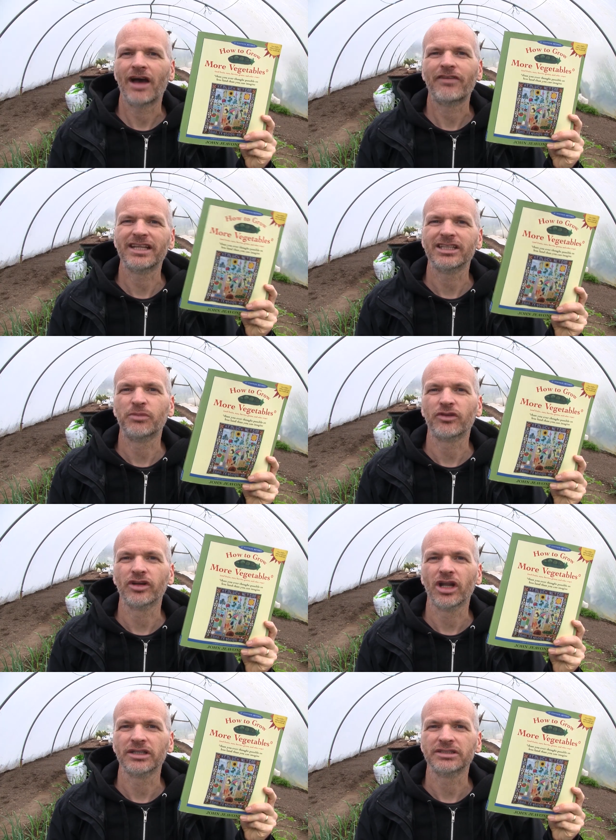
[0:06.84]
I've had this book
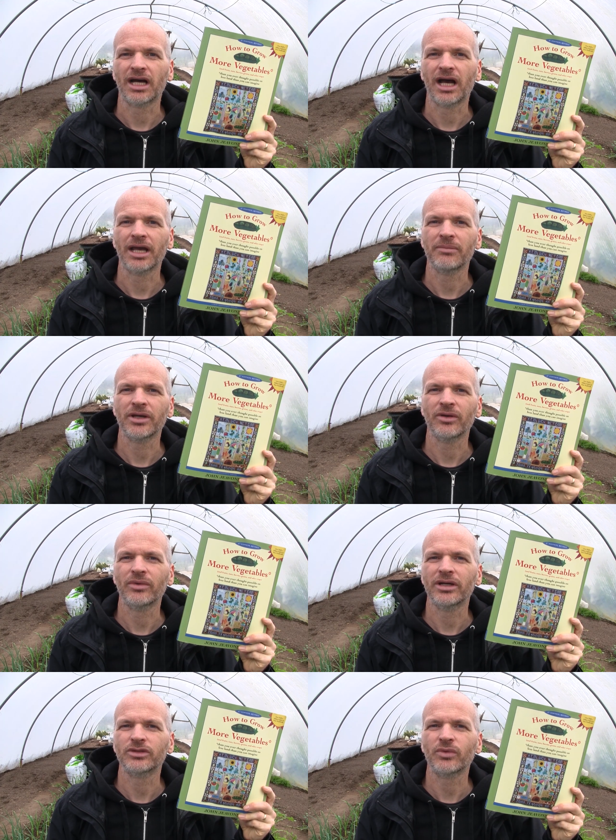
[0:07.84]
for a long time. It
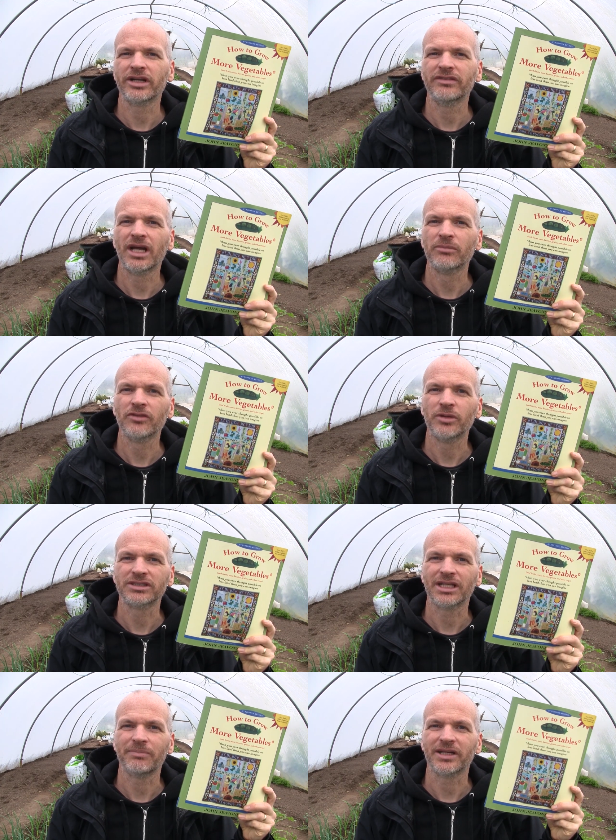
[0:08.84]
was one of a number of
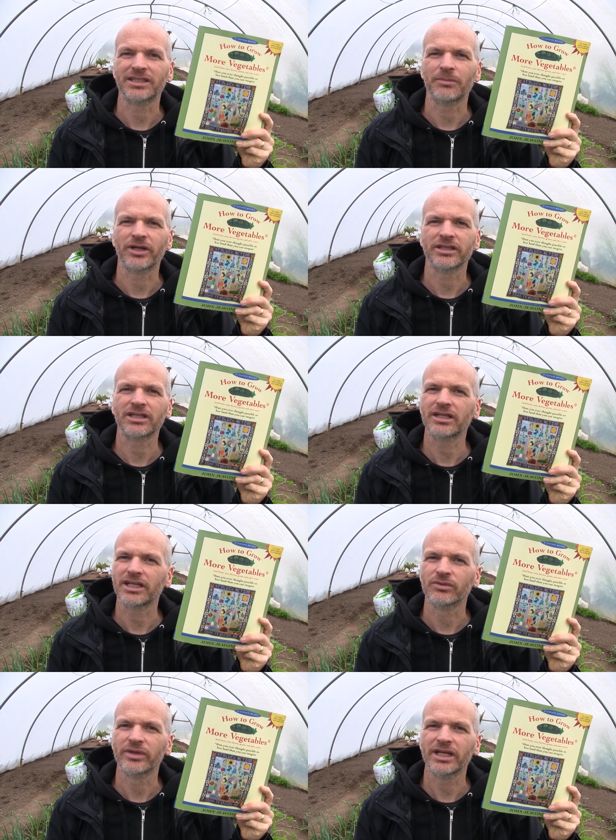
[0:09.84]
books that I picked up when I started
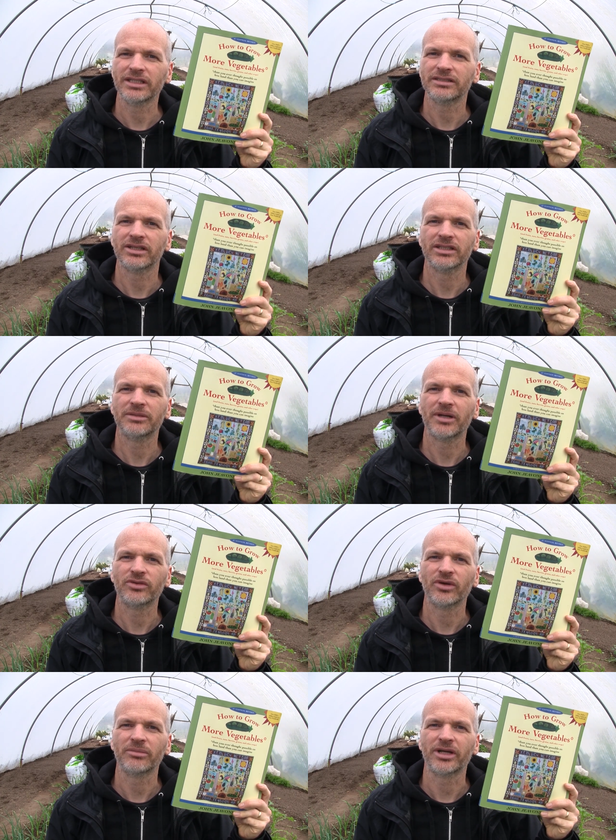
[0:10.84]
to get really serious
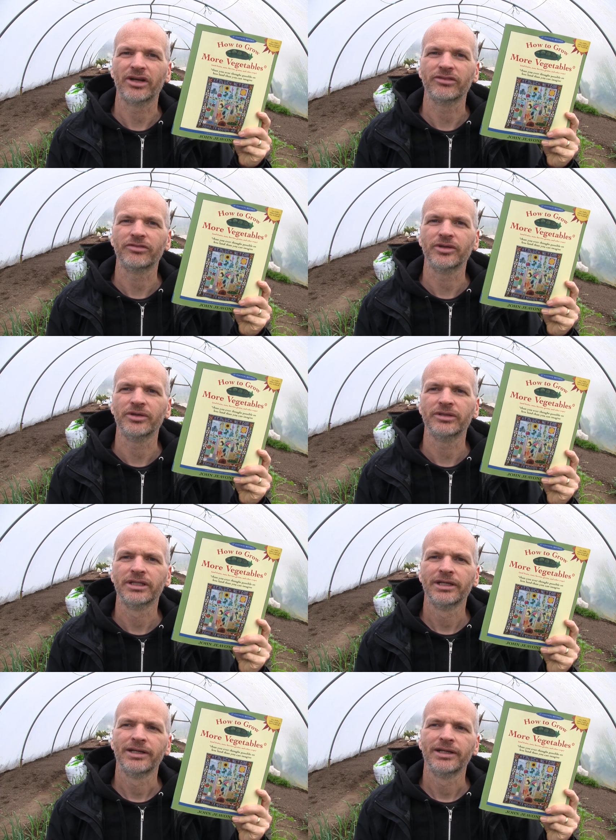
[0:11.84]
about growing my own food.